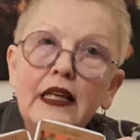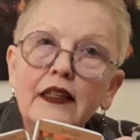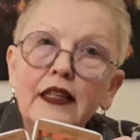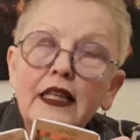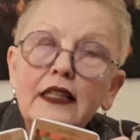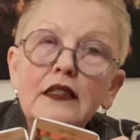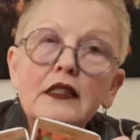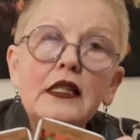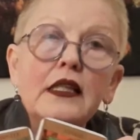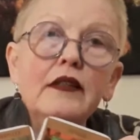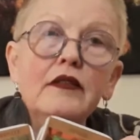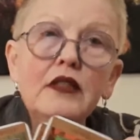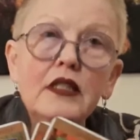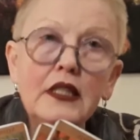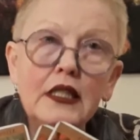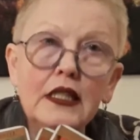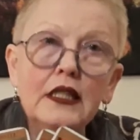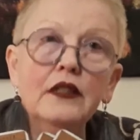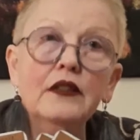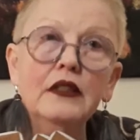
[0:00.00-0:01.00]
that's how
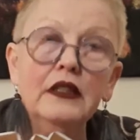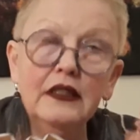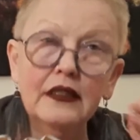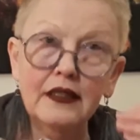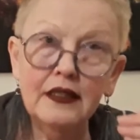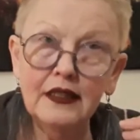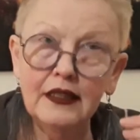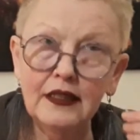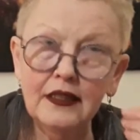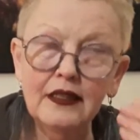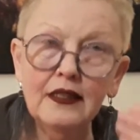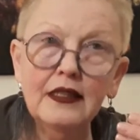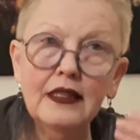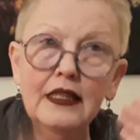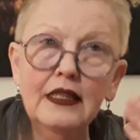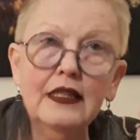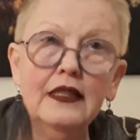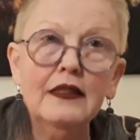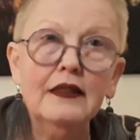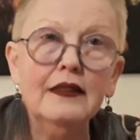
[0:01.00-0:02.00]
serious this
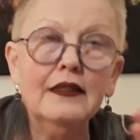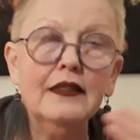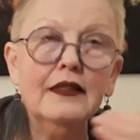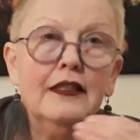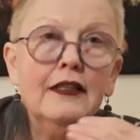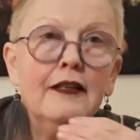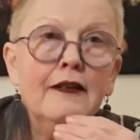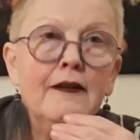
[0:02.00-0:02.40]
is.